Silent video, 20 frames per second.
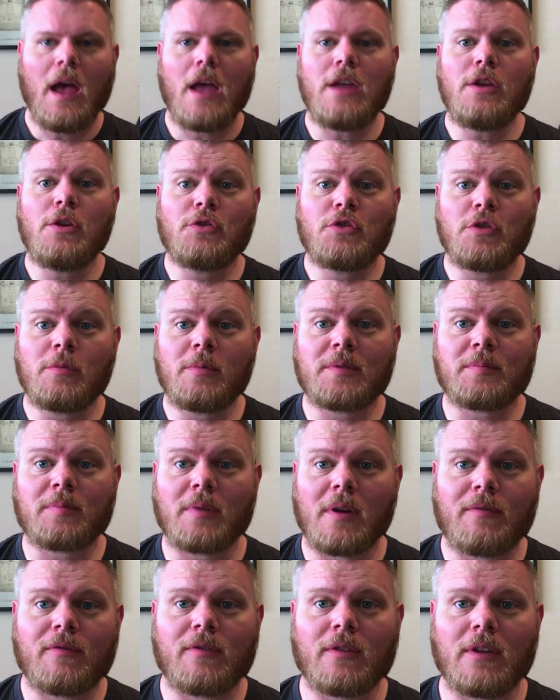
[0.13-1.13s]
Hey YouTube, it's
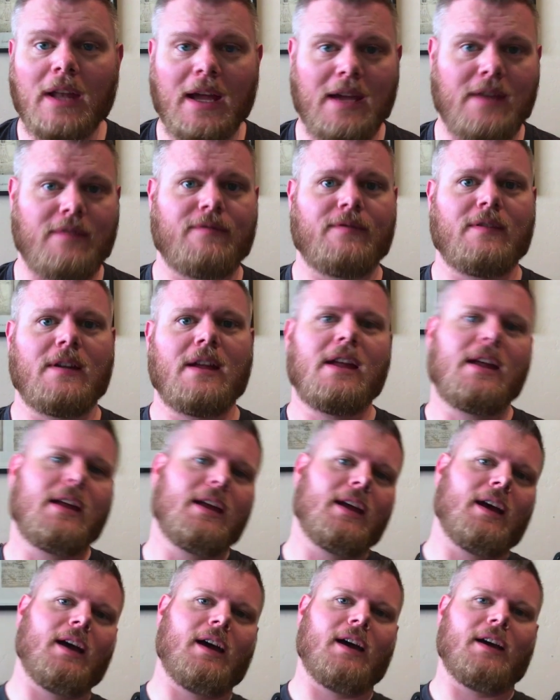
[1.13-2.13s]
Prep for Life.
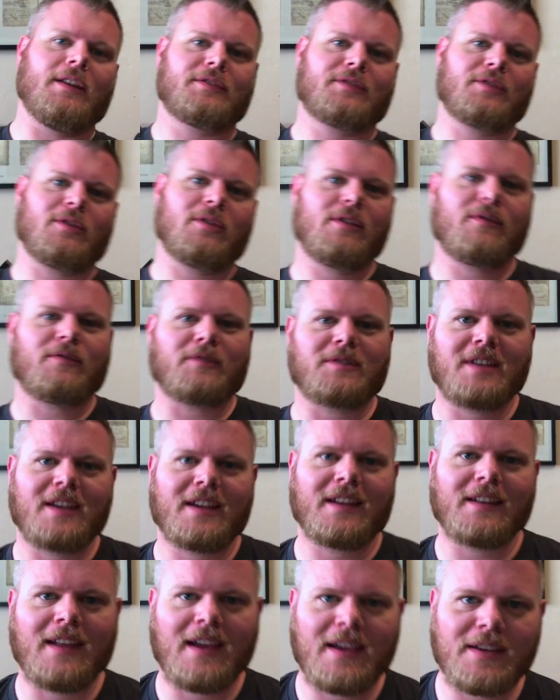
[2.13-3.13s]
Sorry for
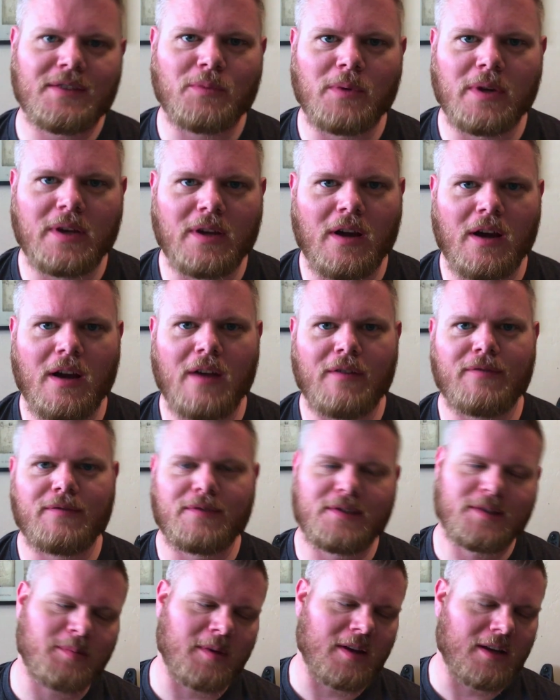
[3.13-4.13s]
taking last week
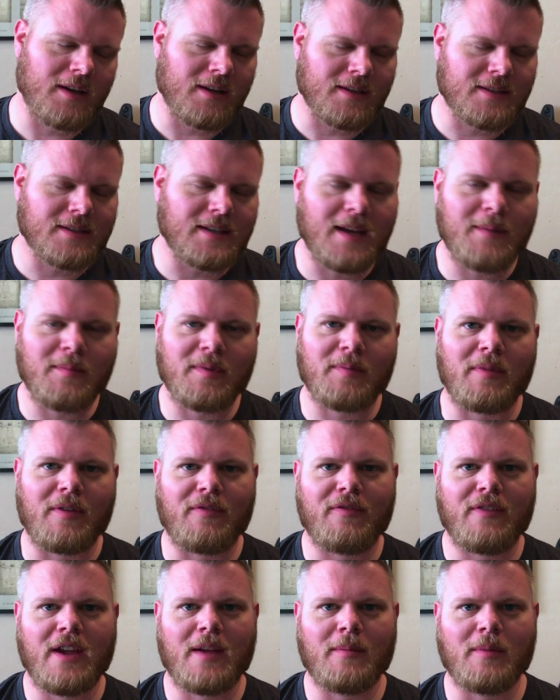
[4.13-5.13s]
off. Spent a little time with my
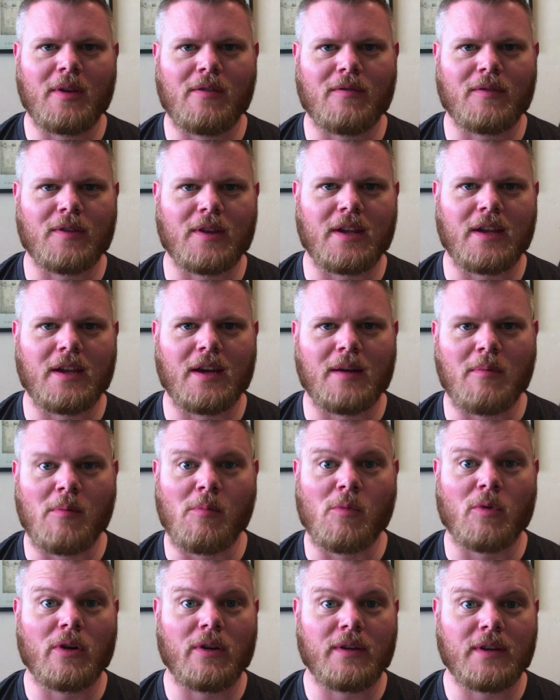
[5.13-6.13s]
family over the
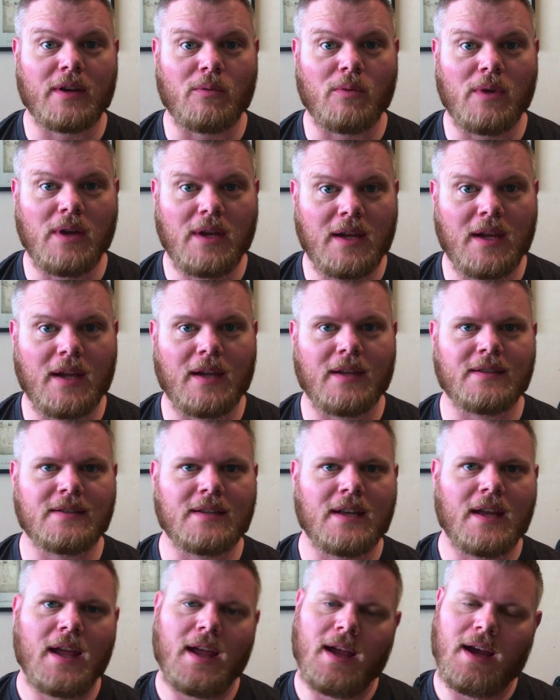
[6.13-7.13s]
Memorial Day
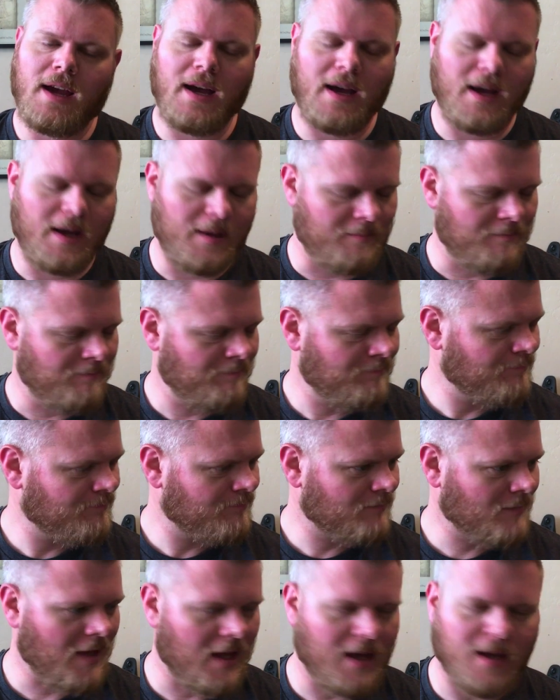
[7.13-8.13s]
weekend. Had
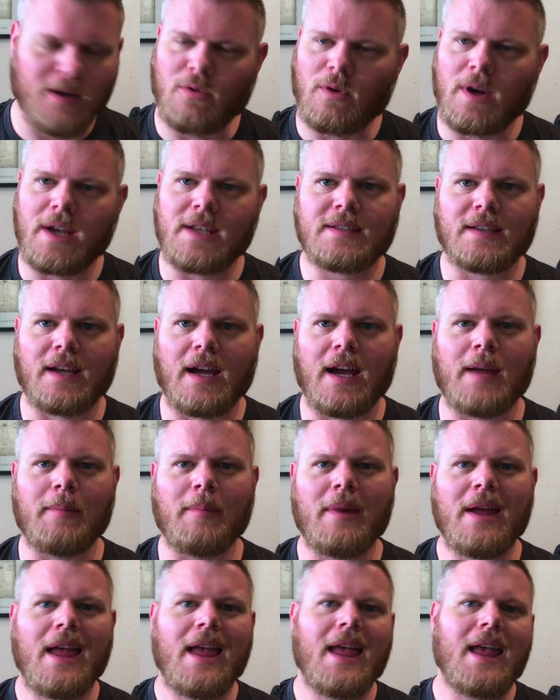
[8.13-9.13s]
a great
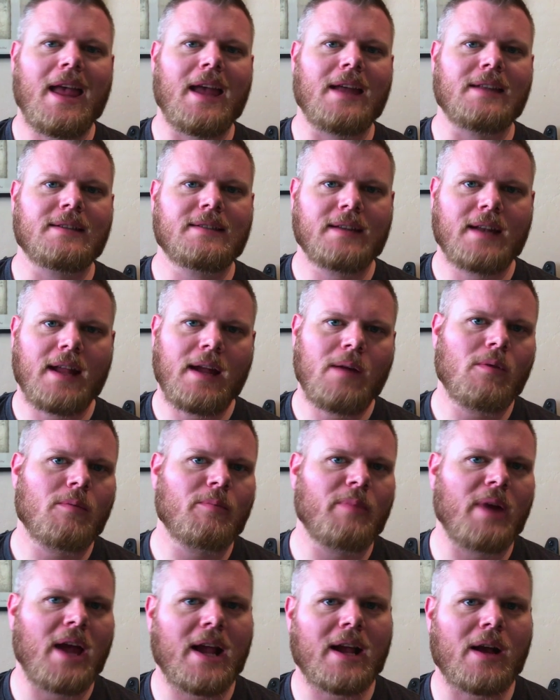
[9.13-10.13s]
time. And today we're
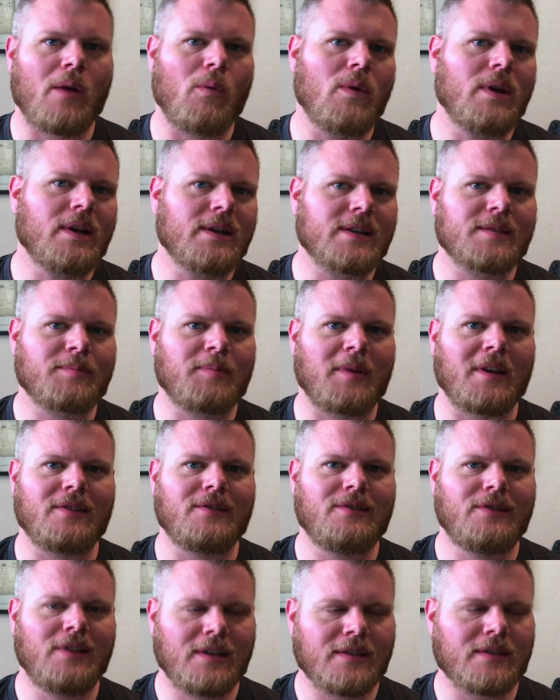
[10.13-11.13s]
back. I wanted to
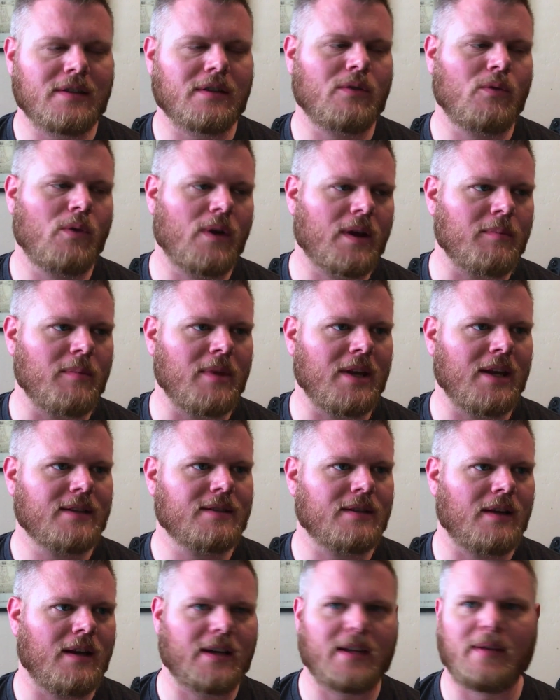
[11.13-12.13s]
spend just a quick minute
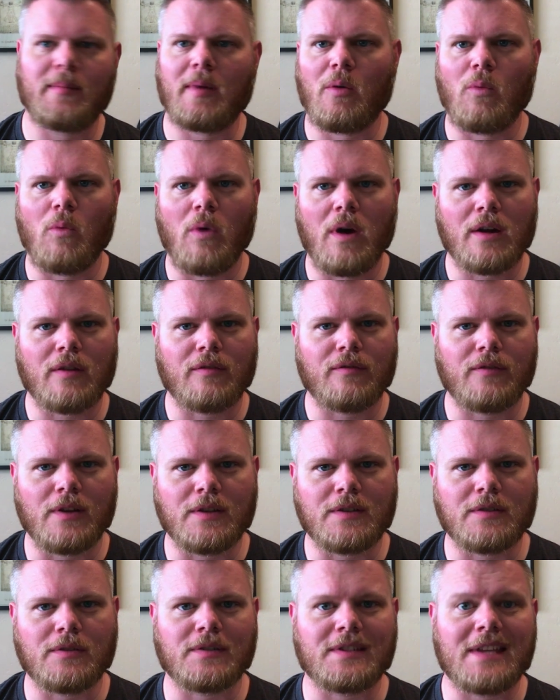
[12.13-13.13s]
talking about water
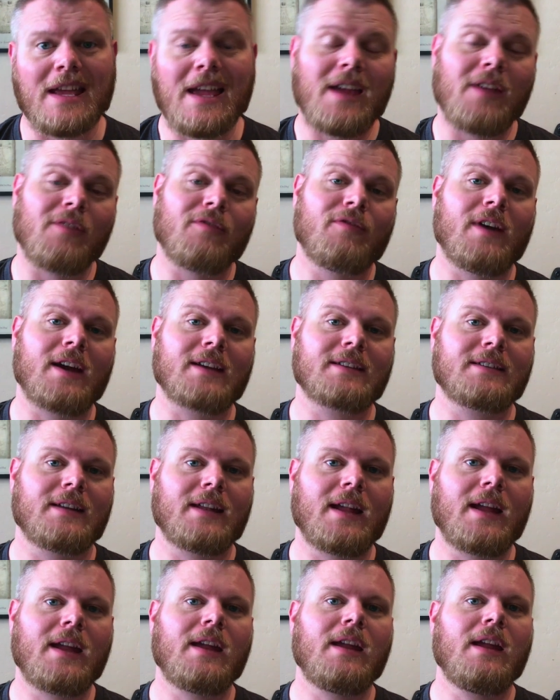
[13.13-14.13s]
filters. In fact,
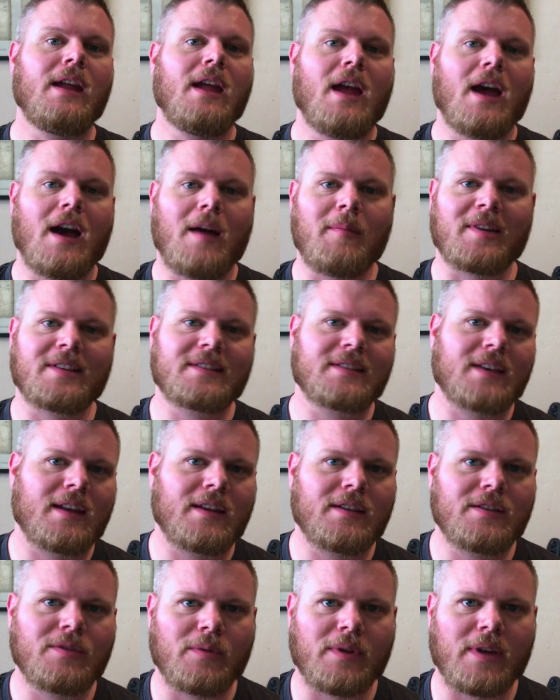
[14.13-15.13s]
today I'm
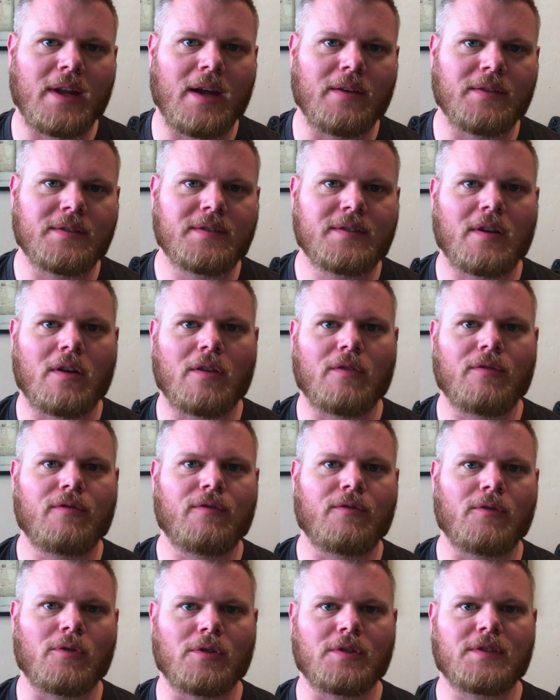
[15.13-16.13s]
excited to announce our
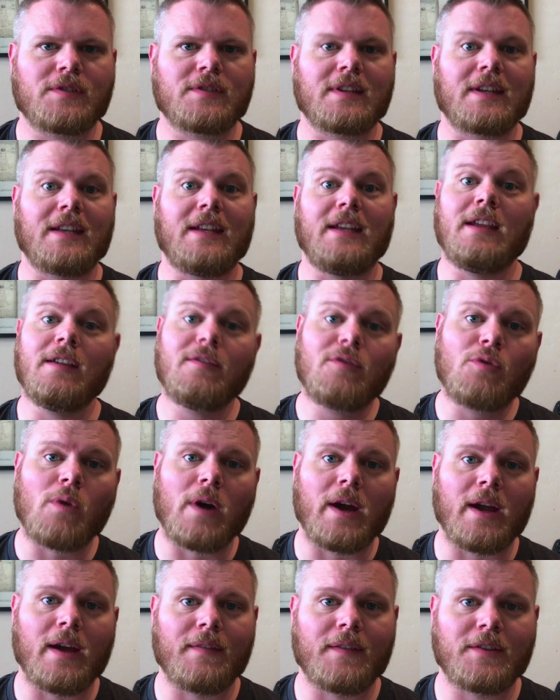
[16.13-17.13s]
first
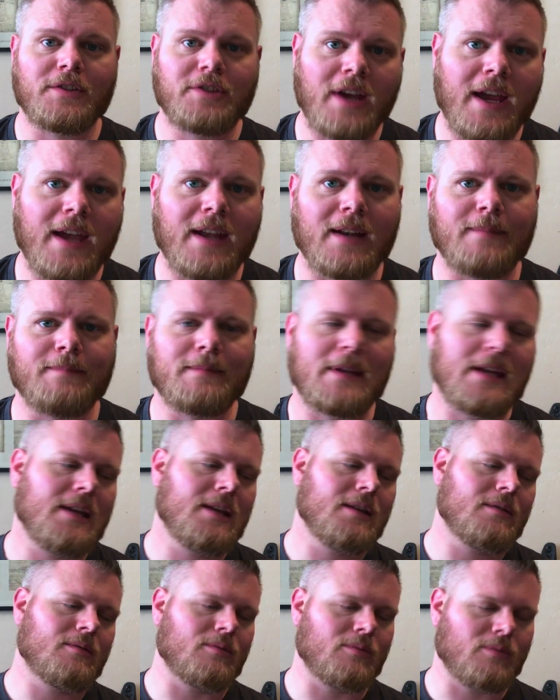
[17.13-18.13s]
giveaway on the channel.
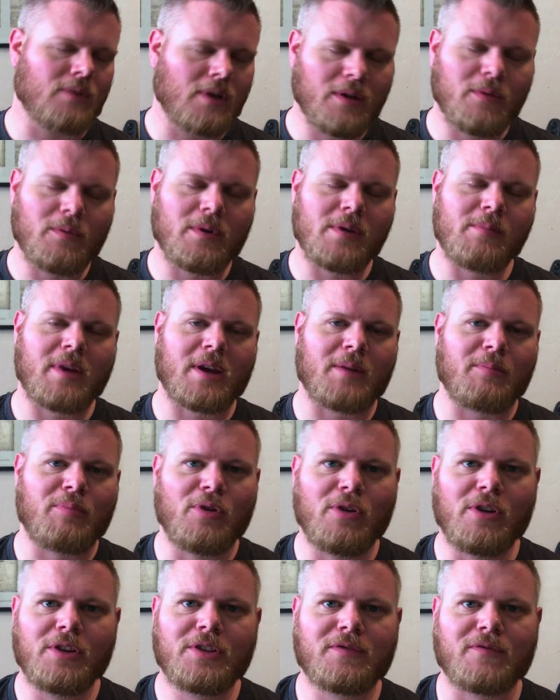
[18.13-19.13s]
We really want to make a
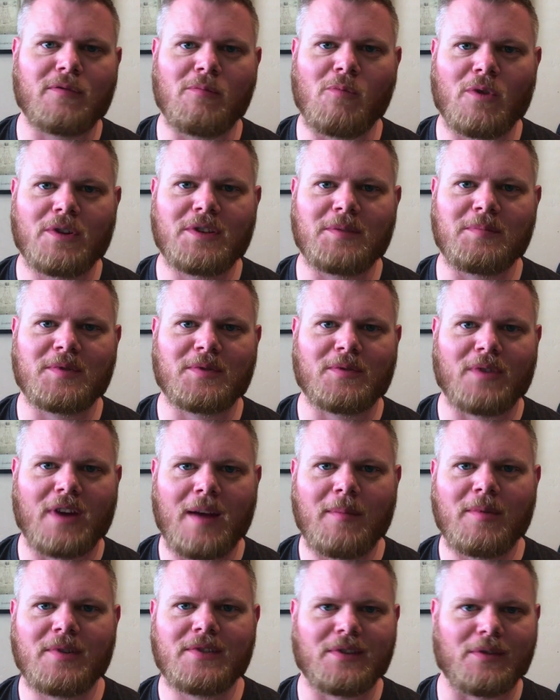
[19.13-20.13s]
push for more
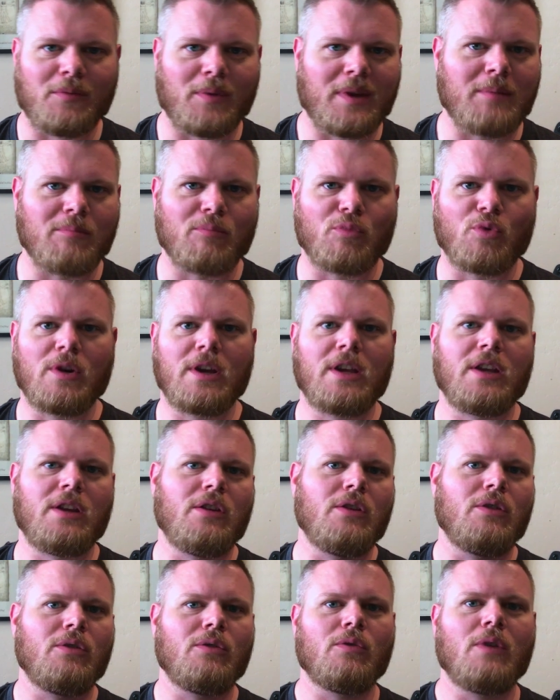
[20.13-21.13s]
subscribers so that we can bring
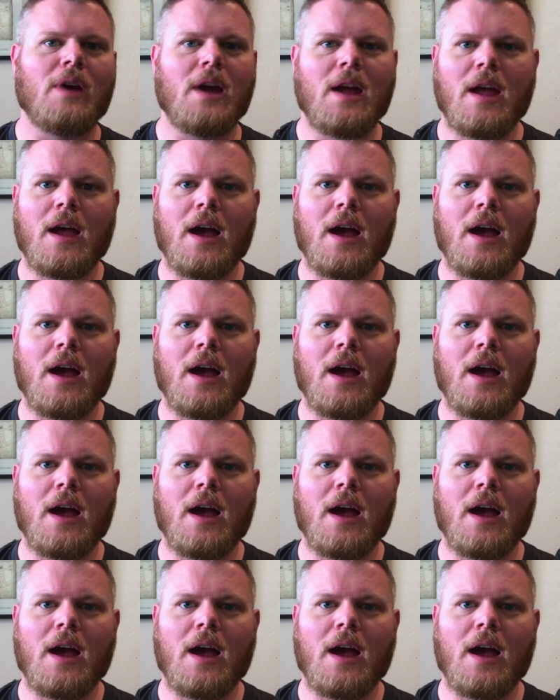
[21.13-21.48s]
you